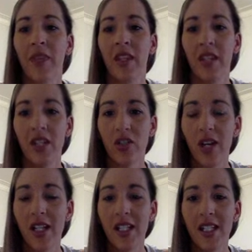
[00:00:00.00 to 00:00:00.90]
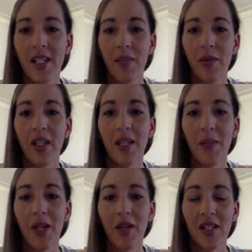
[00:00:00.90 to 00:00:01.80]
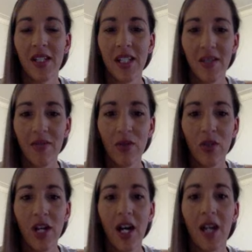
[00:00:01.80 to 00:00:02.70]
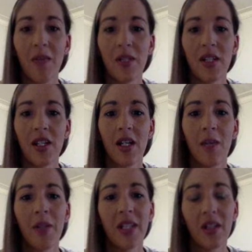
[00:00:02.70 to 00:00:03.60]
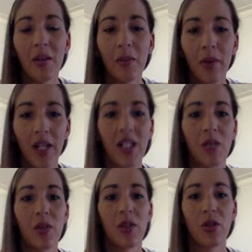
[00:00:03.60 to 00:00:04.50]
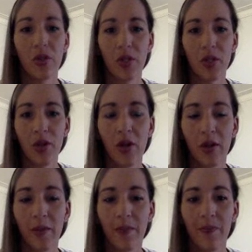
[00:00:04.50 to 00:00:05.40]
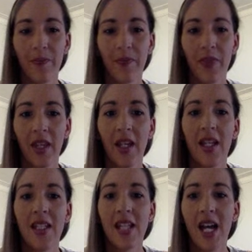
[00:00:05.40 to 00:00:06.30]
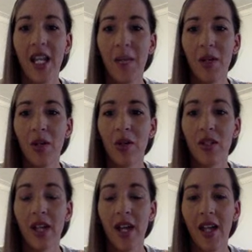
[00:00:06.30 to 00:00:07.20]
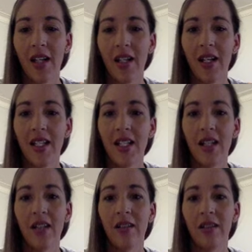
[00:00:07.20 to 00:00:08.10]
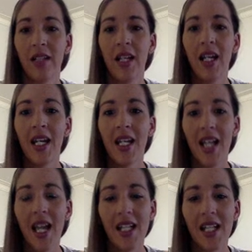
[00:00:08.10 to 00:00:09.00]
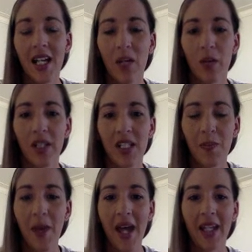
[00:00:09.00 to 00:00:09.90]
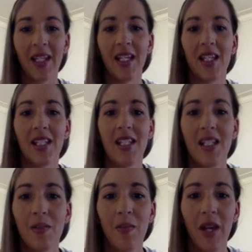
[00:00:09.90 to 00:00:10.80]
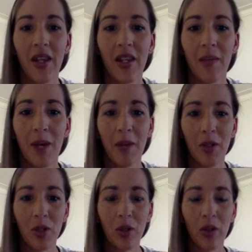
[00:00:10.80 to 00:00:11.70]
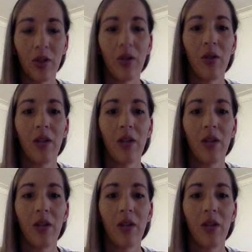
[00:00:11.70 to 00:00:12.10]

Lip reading: They tried to separate their parents several times, but their embrace was too strong. Tane Mahuta had an idea. He lay down with his back against his mother, Papatuanuku,